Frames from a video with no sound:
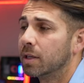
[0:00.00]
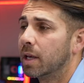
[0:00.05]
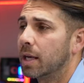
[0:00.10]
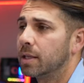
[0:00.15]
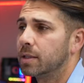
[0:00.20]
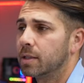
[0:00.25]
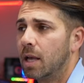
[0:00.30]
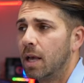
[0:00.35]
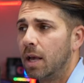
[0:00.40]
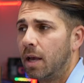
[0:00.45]
in
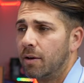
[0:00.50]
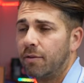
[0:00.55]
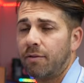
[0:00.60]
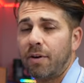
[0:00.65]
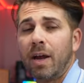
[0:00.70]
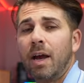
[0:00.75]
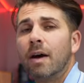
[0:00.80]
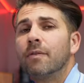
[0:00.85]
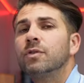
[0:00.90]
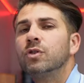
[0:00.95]
case if
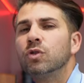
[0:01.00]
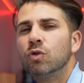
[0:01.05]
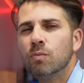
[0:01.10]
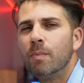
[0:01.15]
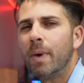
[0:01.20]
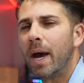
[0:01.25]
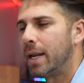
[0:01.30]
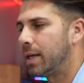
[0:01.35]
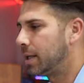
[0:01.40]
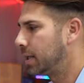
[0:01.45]
I have too
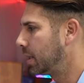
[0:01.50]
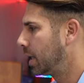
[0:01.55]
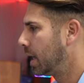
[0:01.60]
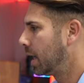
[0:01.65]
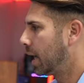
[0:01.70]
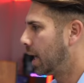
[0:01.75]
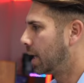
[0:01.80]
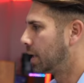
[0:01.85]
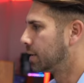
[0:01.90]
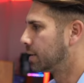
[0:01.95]
many
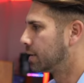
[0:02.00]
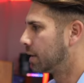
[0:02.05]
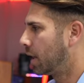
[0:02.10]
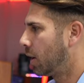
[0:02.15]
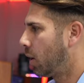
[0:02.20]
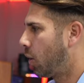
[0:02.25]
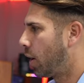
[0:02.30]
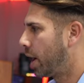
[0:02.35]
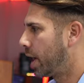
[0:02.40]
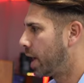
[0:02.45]
and
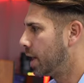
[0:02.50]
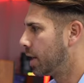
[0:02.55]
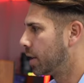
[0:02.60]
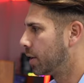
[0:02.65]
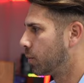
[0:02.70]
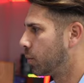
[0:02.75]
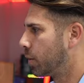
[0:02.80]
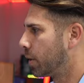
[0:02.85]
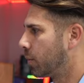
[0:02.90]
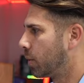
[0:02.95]

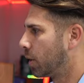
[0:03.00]
here we